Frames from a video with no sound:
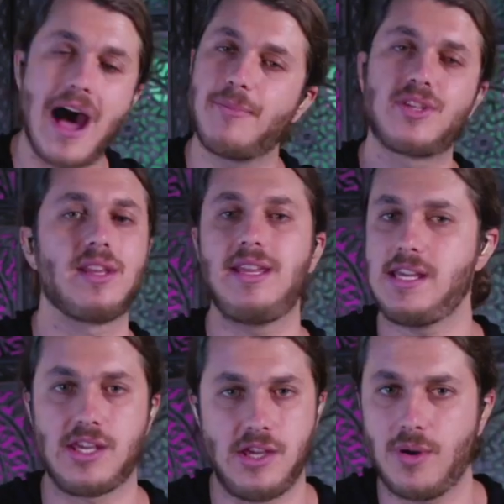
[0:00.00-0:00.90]
I'm just going
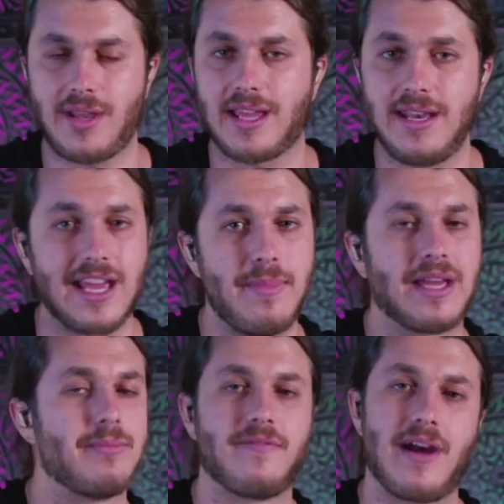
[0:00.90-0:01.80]
to EQ it like a neck
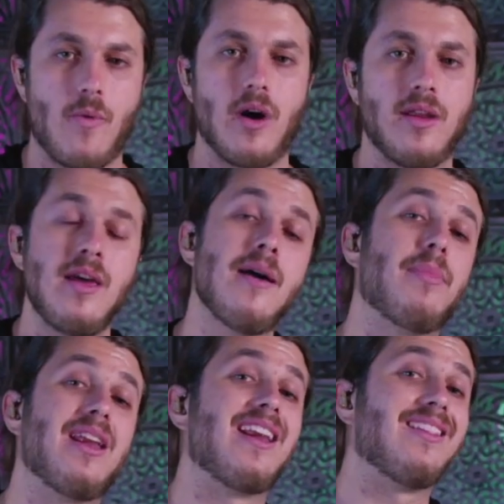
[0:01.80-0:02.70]
pickup if I want.
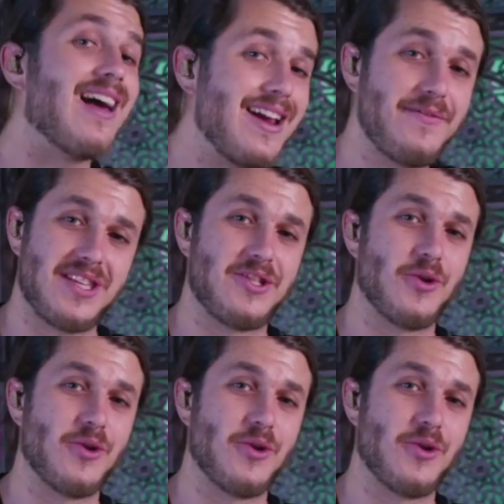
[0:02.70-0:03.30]
But in a live